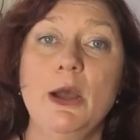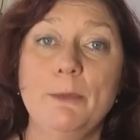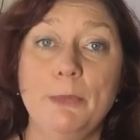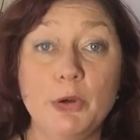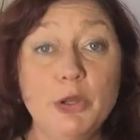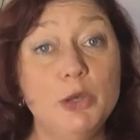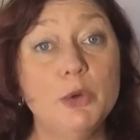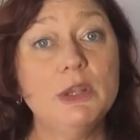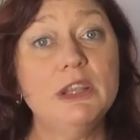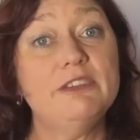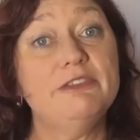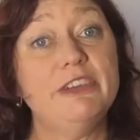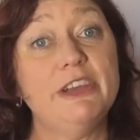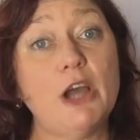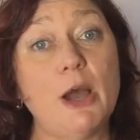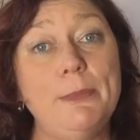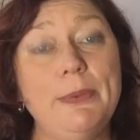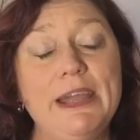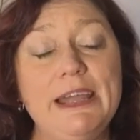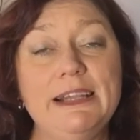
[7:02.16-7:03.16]
Put you on the
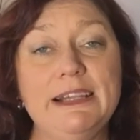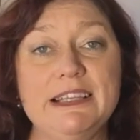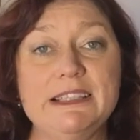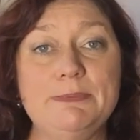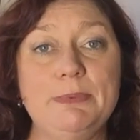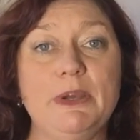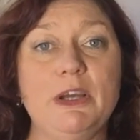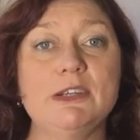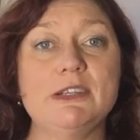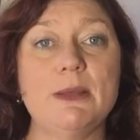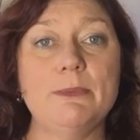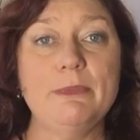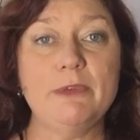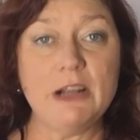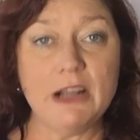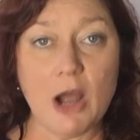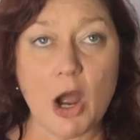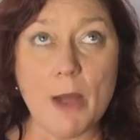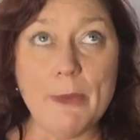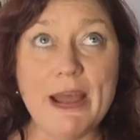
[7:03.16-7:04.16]
VIP list because I'm
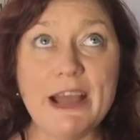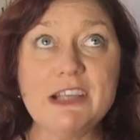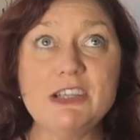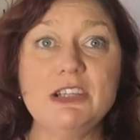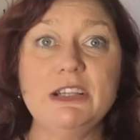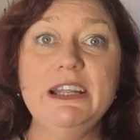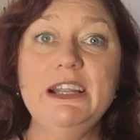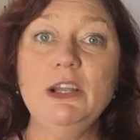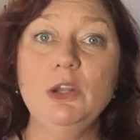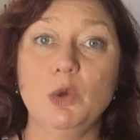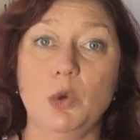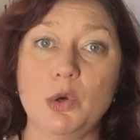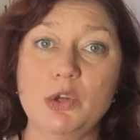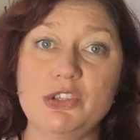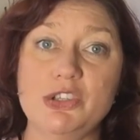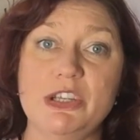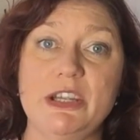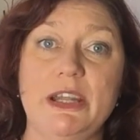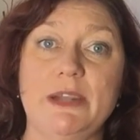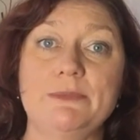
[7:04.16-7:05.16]
actually
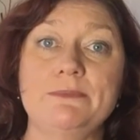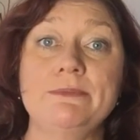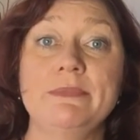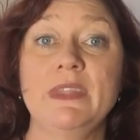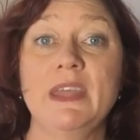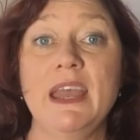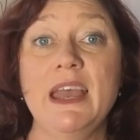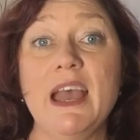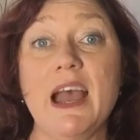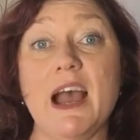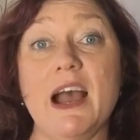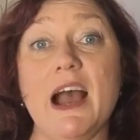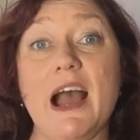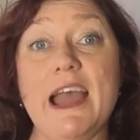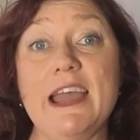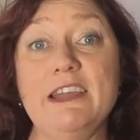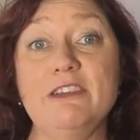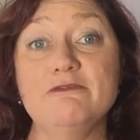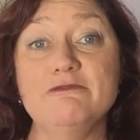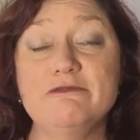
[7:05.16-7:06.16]
launching
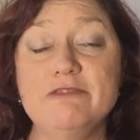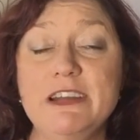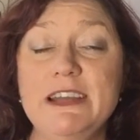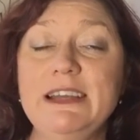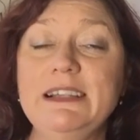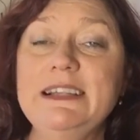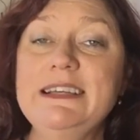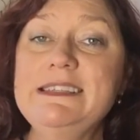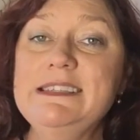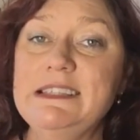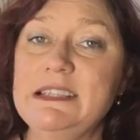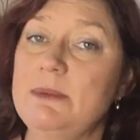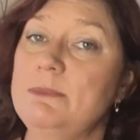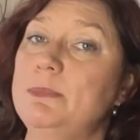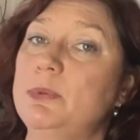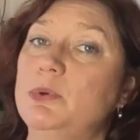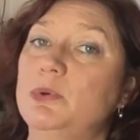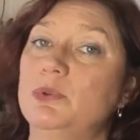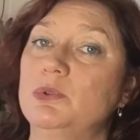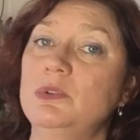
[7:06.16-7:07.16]
a really
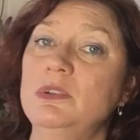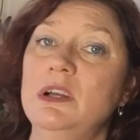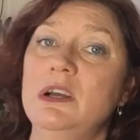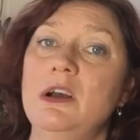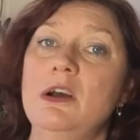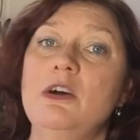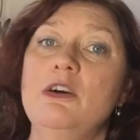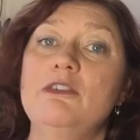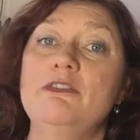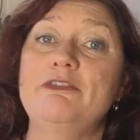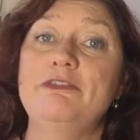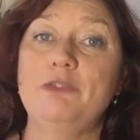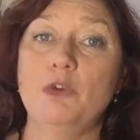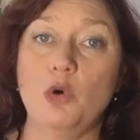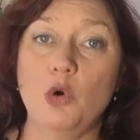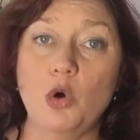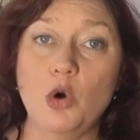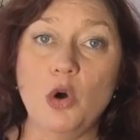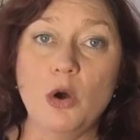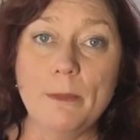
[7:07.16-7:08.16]
simple
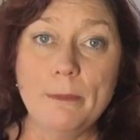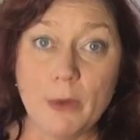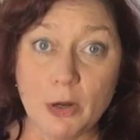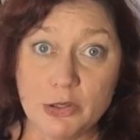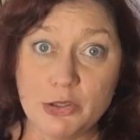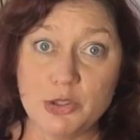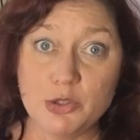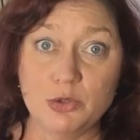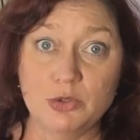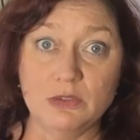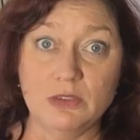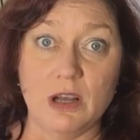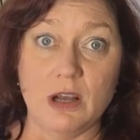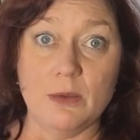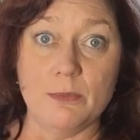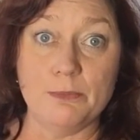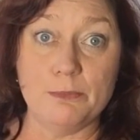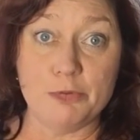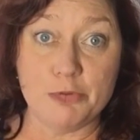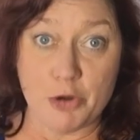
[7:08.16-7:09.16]
4-module
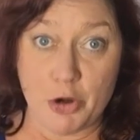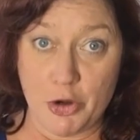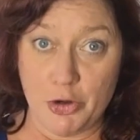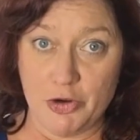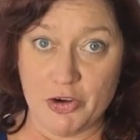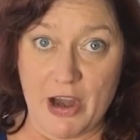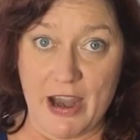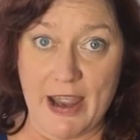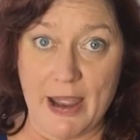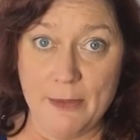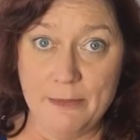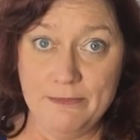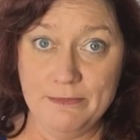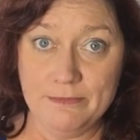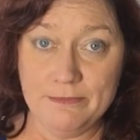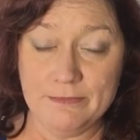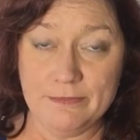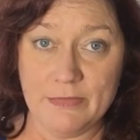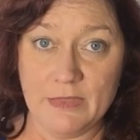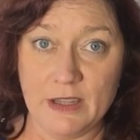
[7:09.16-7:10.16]
program,
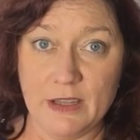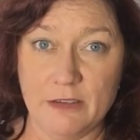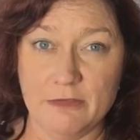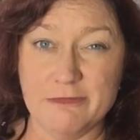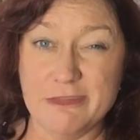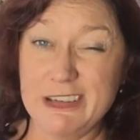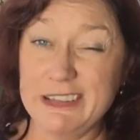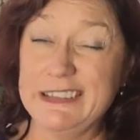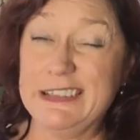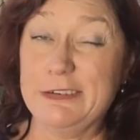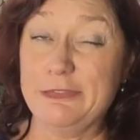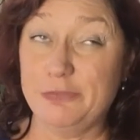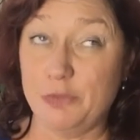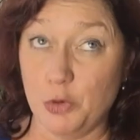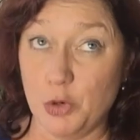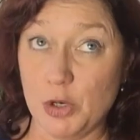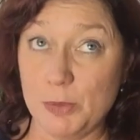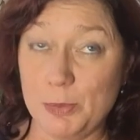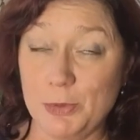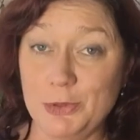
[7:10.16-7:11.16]
really
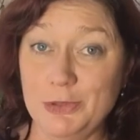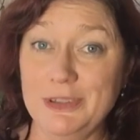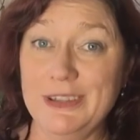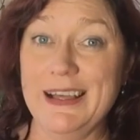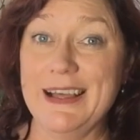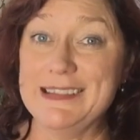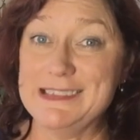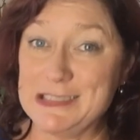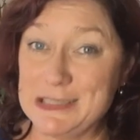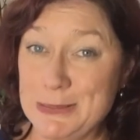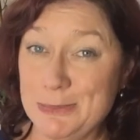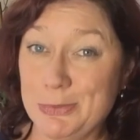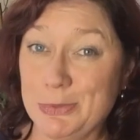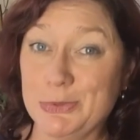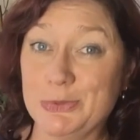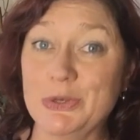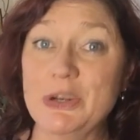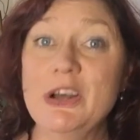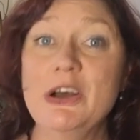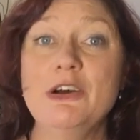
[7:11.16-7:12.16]
affordable and
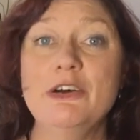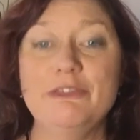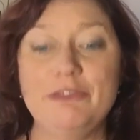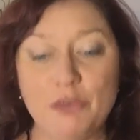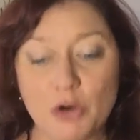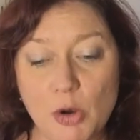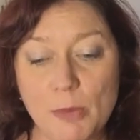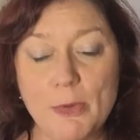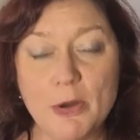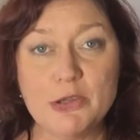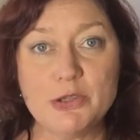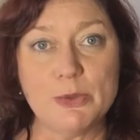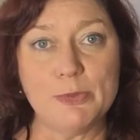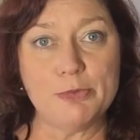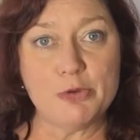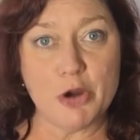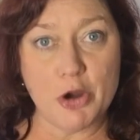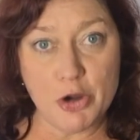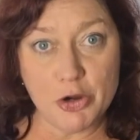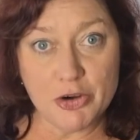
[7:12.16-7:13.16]
simple 4-module
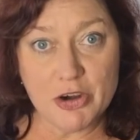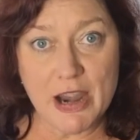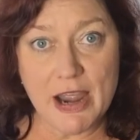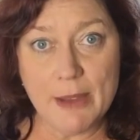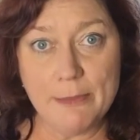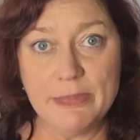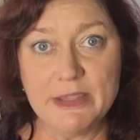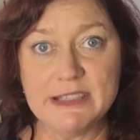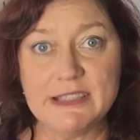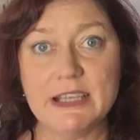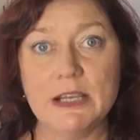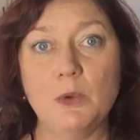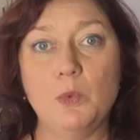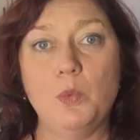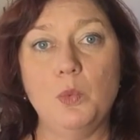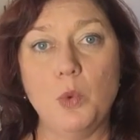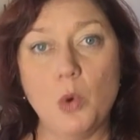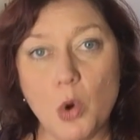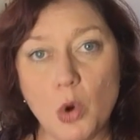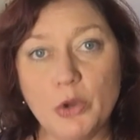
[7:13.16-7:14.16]
program that's going to
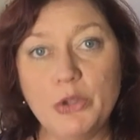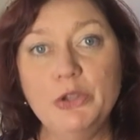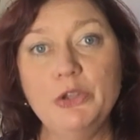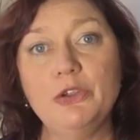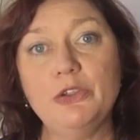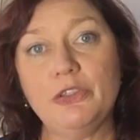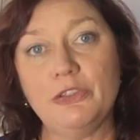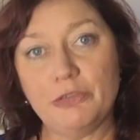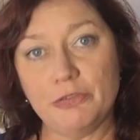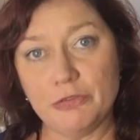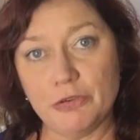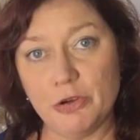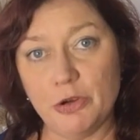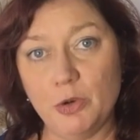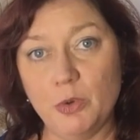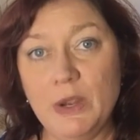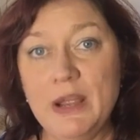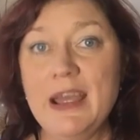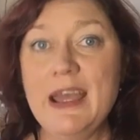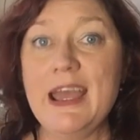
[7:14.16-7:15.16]
walk you
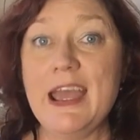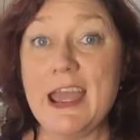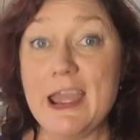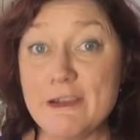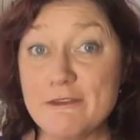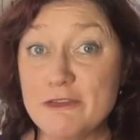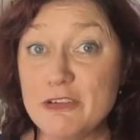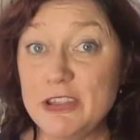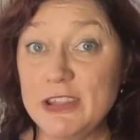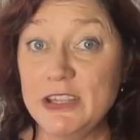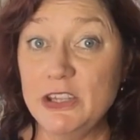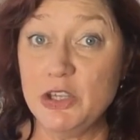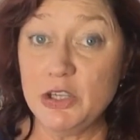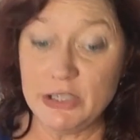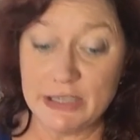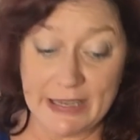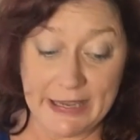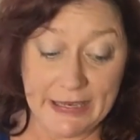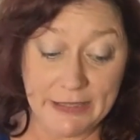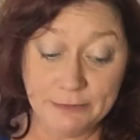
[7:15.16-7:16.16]
through everything you
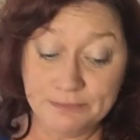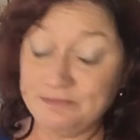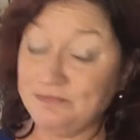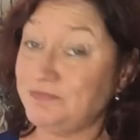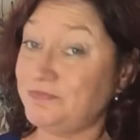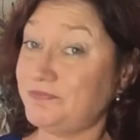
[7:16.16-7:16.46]
need